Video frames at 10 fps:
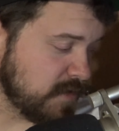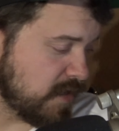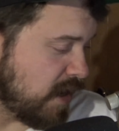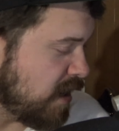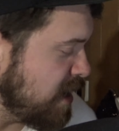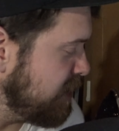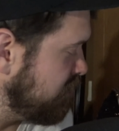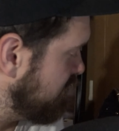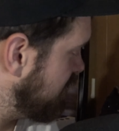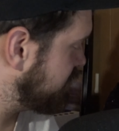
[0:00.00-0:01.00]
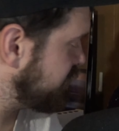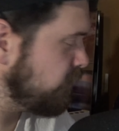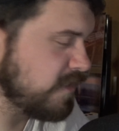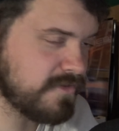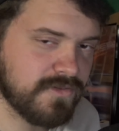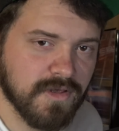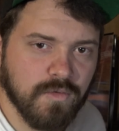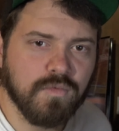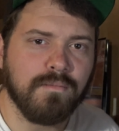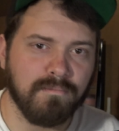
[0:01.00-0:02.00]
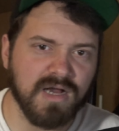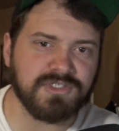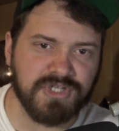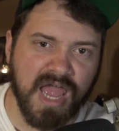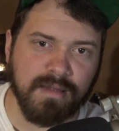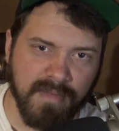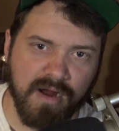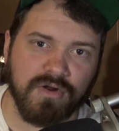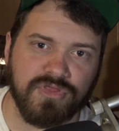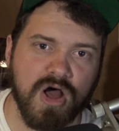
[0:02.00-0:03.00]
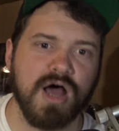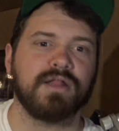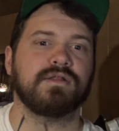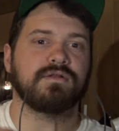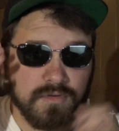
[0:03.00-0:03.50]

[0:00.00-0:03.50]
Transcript: All right, let's do this. Mustang Marathon.